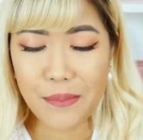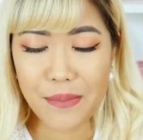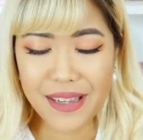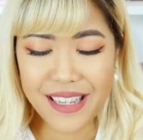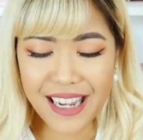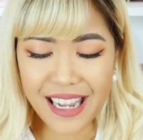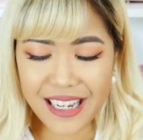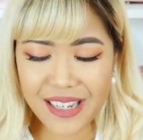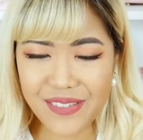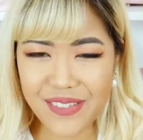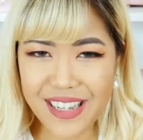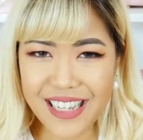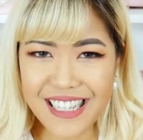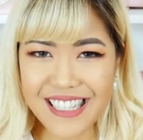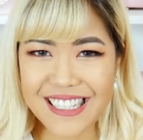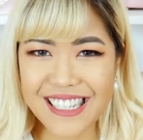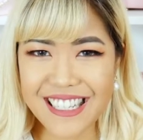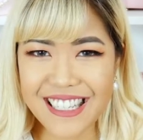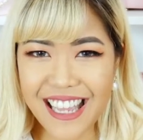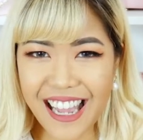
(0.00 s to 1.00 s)
But
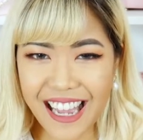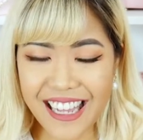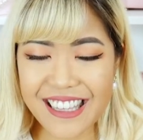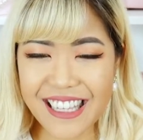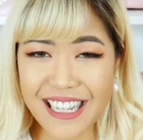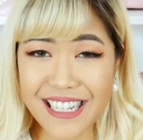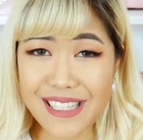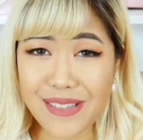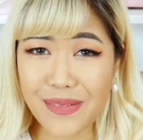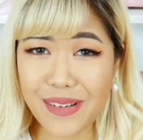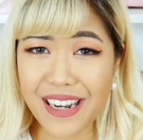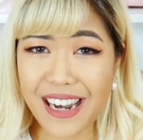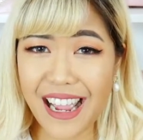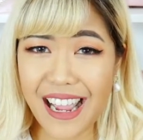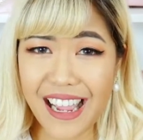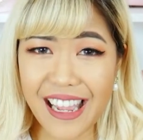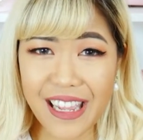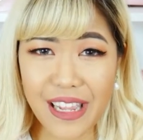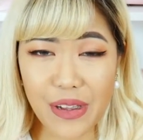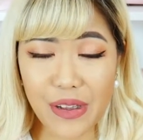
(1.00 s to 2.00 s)
anyways, yeah, that's what
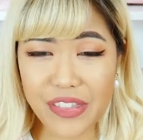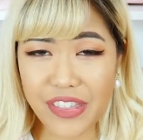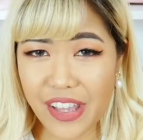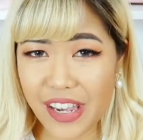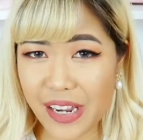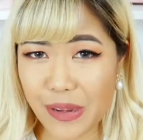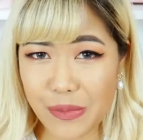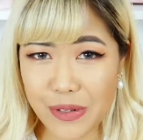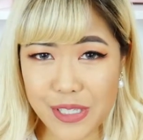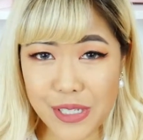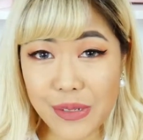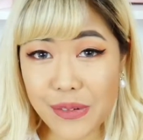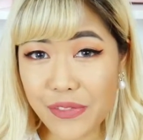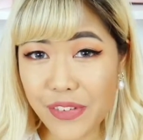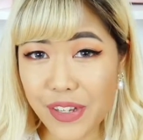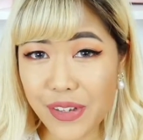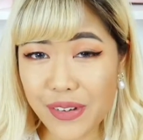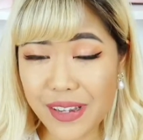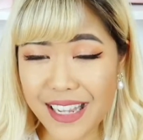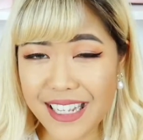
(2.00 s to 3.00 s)
I thought I would do
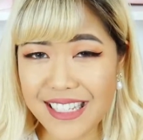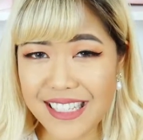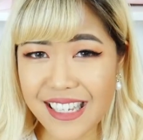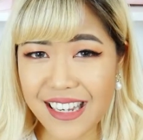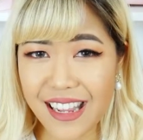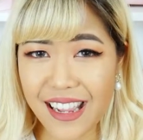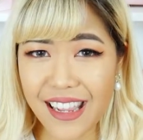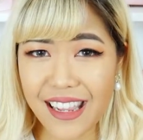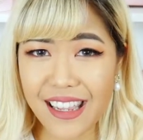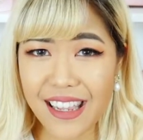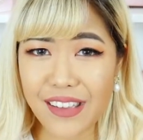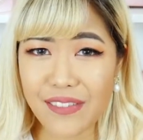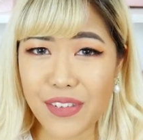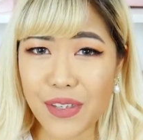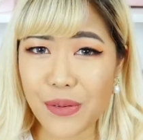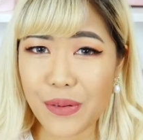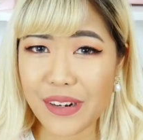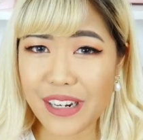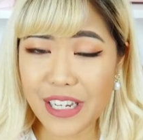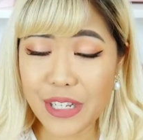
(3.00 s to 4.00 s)
for you guys today. If
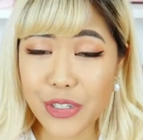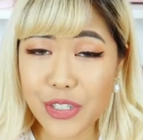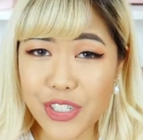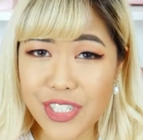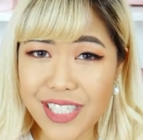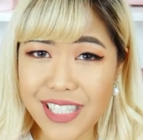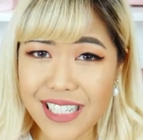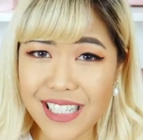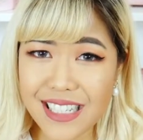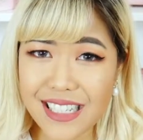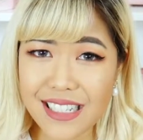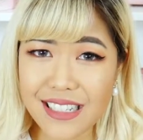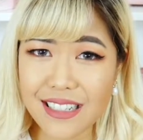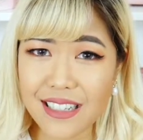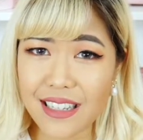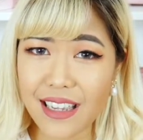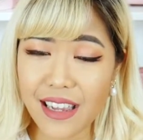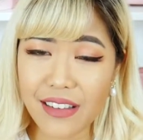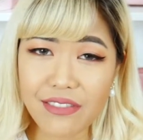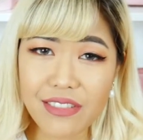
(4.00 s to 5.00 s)
you are interested to
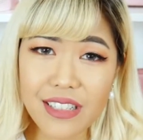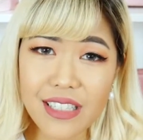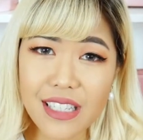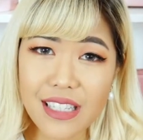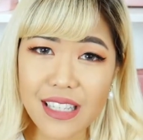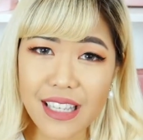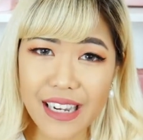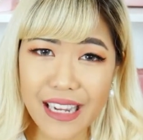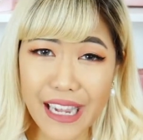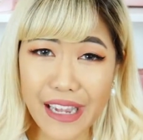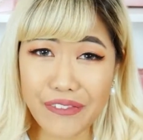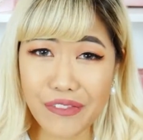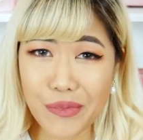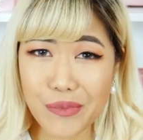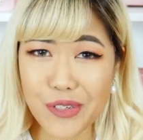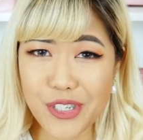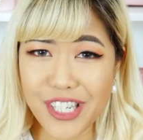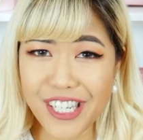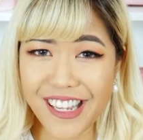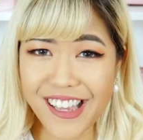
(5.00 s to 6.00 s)
see everything that I have from
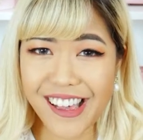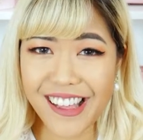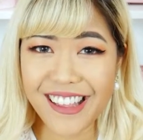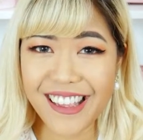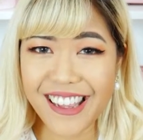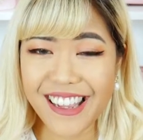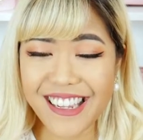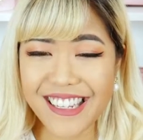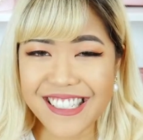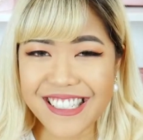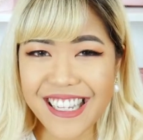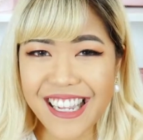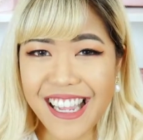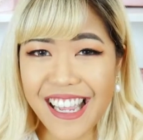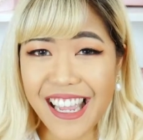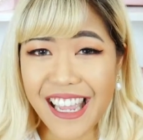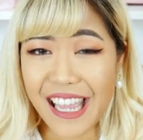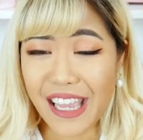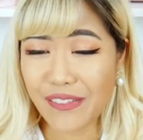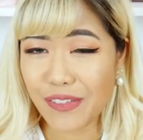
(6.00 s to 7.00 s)
Chanel, and
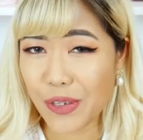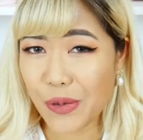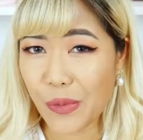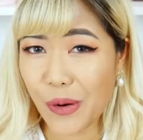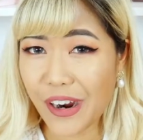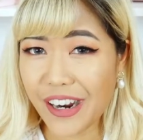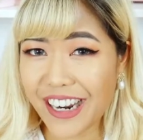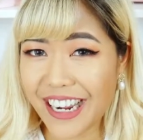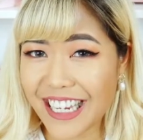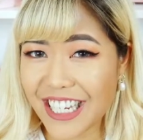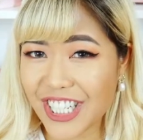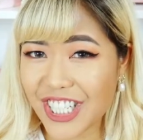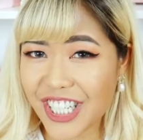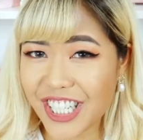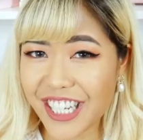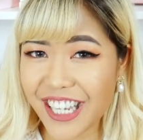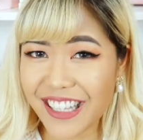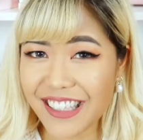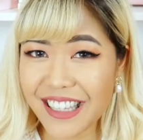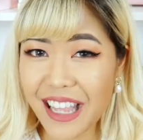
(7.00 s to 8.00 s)
if you are a
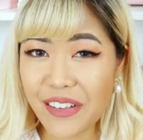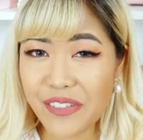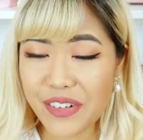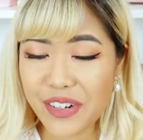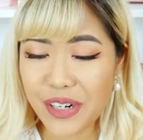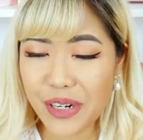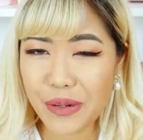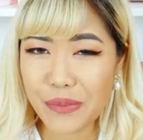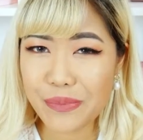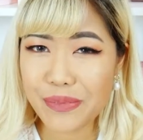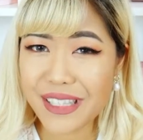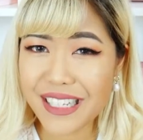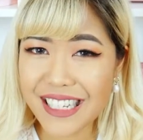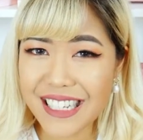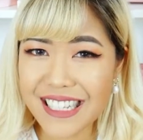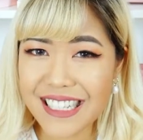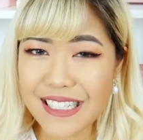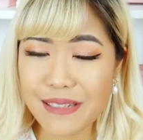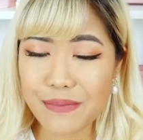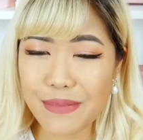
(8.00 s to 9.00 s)
Chanel lover,
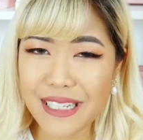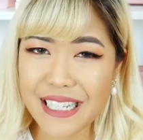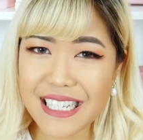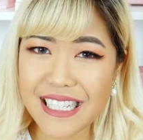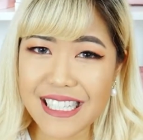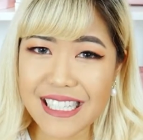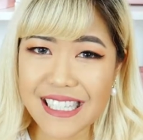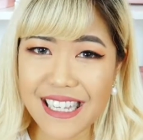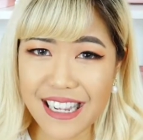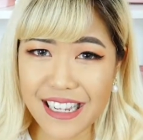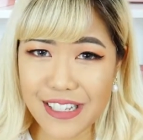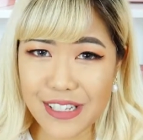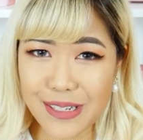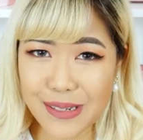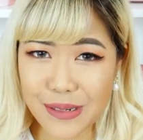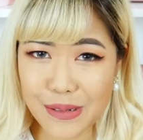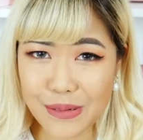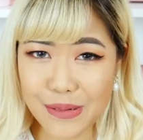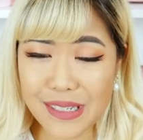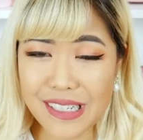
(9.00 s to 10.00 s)
please stay
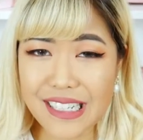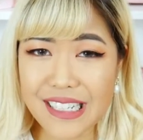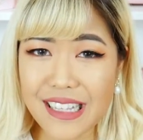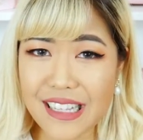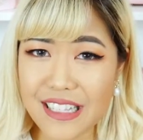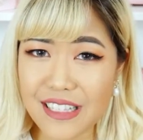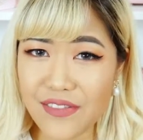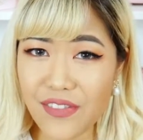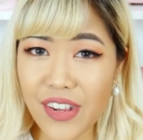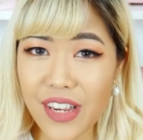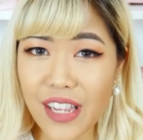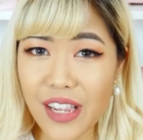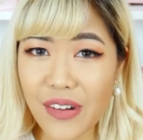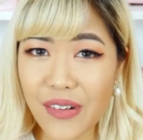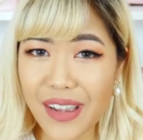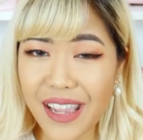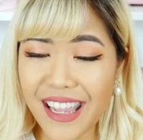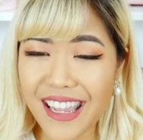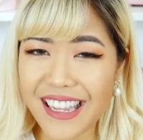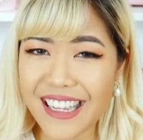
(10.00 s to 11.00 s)
tuned to this
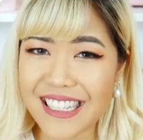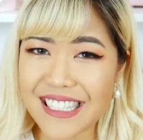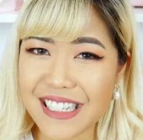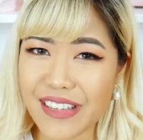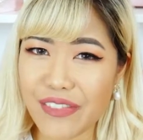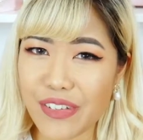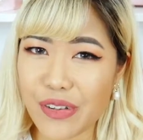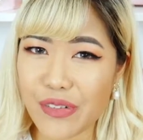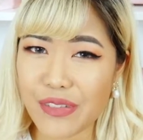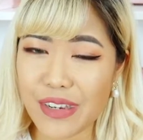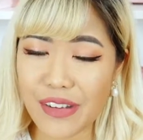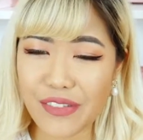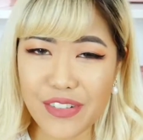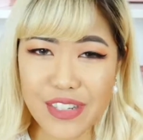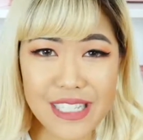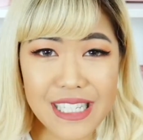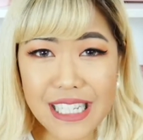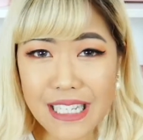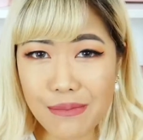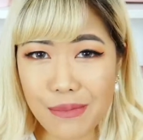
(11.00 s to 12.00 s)
video. And if you've never
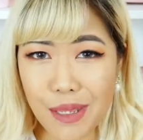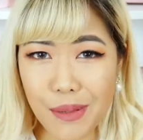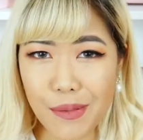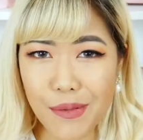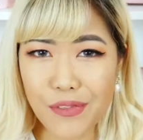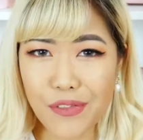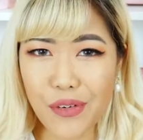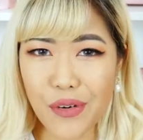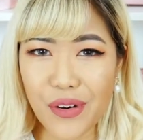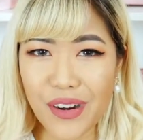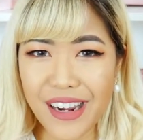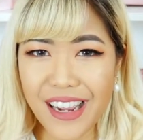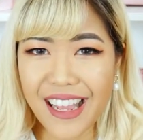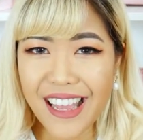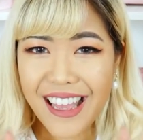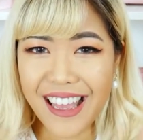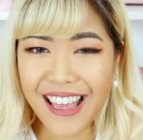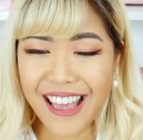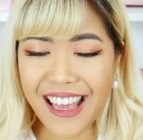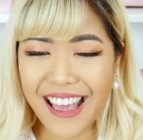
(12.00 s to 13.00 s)
seen me before,
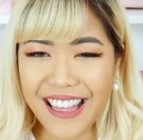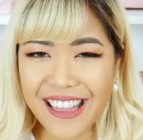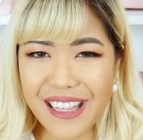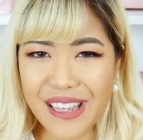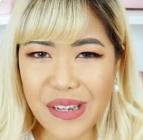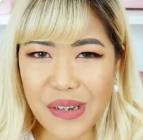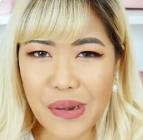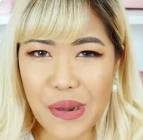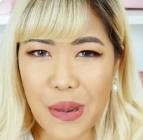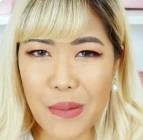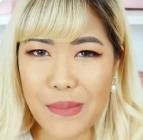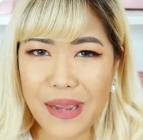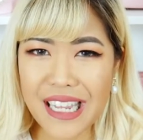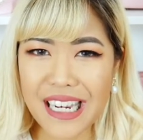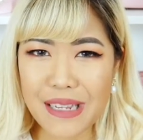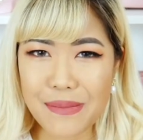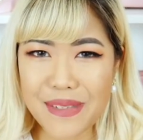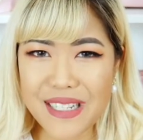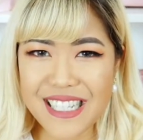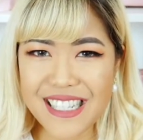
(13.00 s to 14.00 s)
hello, my
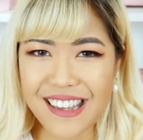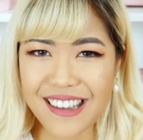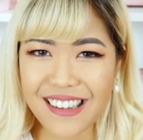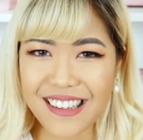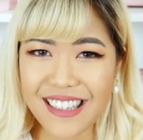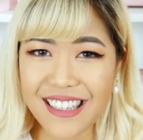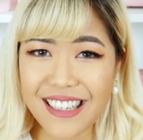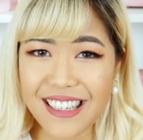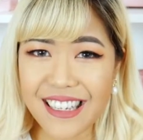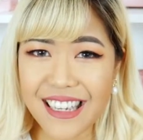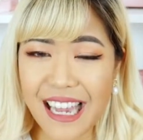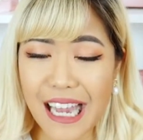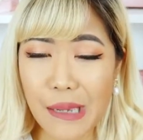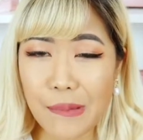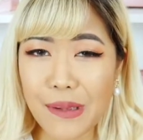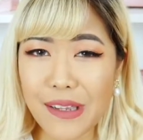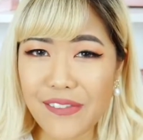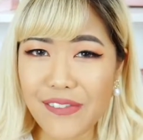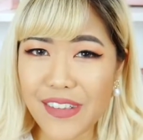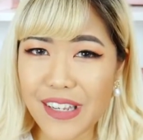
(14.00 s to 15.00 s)
name is Saki. I
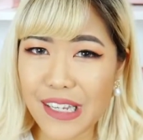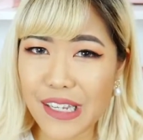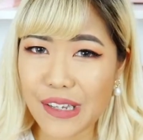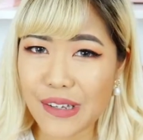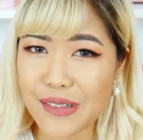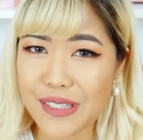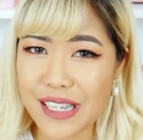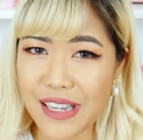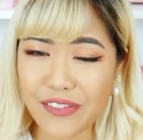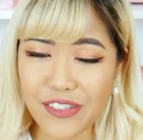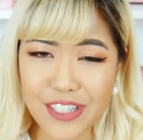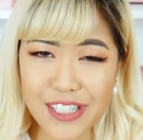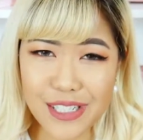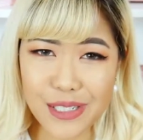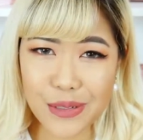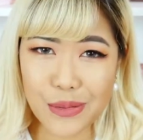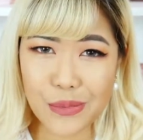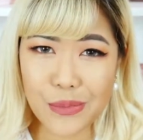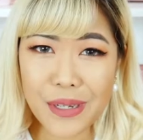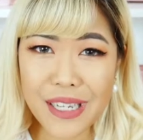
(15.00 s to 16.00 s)
make videos every
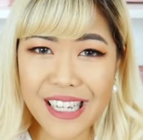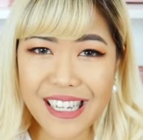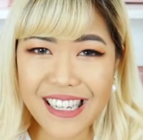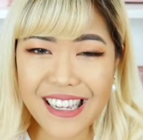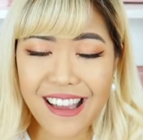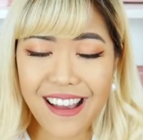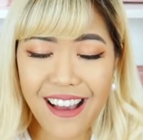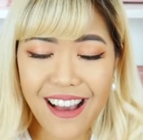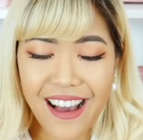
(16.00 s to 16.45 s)
single week.